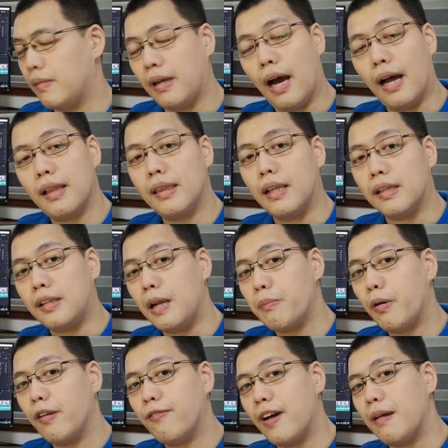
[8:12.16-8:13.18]
got the
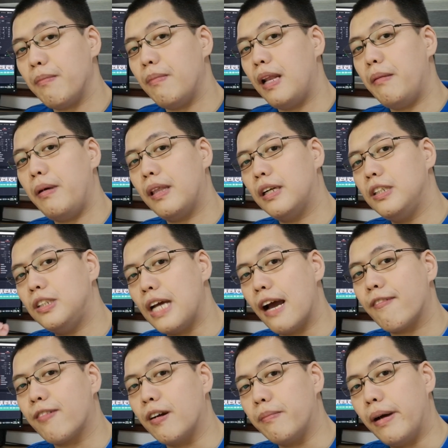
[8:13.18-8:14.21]
3.5mm
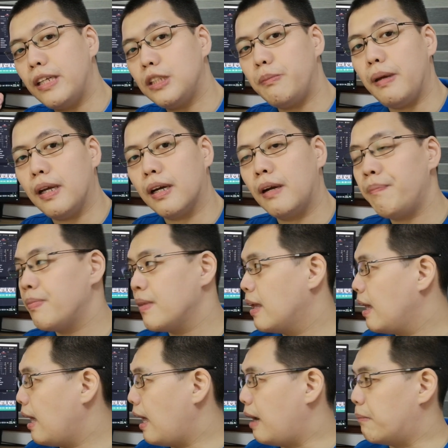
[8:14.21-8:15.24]
jack from my speaker
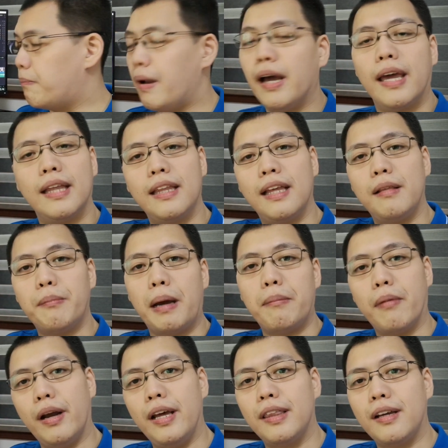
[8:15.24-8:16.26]
and plug it in my
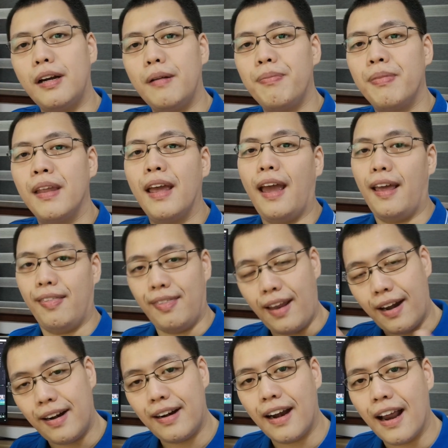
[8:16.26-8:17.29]
monitor, and
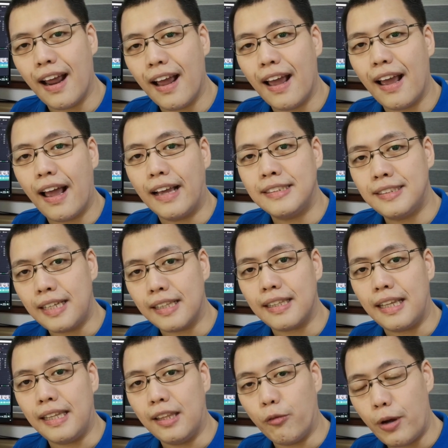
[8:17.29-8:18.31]
there
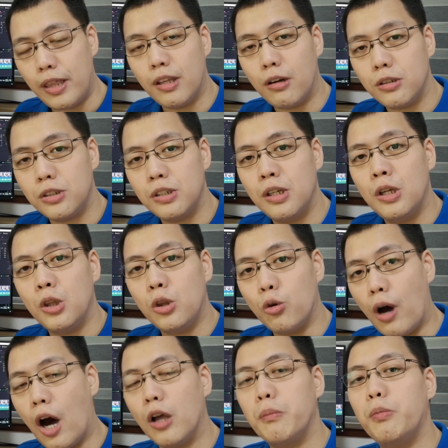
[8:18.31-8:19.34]
set in the Windows
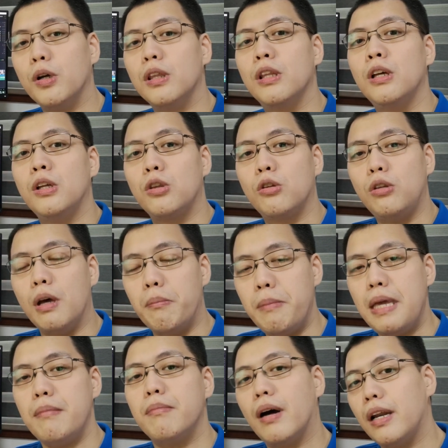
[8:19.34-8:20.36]
to output to the
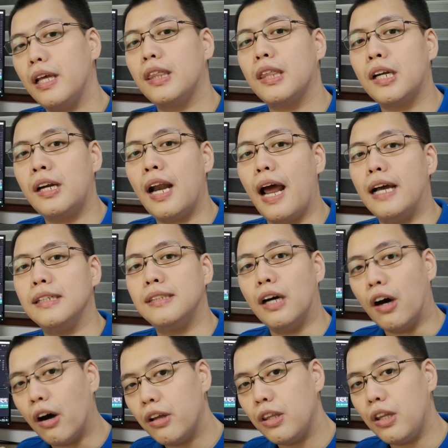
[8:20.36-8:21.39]
Mi monitor as
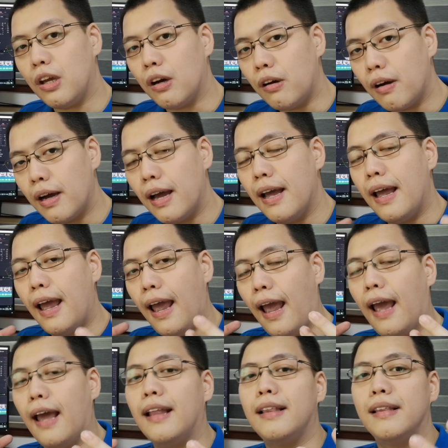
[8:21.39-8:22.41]
the audio,
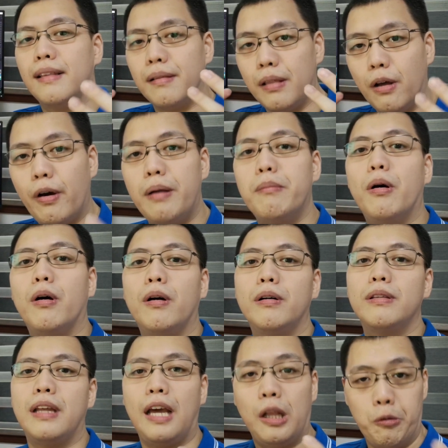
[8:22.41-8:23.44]
and lo and
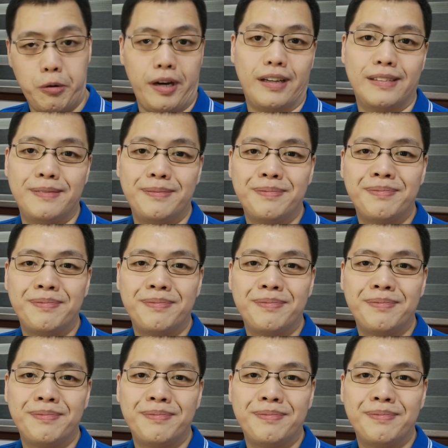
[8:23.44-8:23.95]
behold, it worked.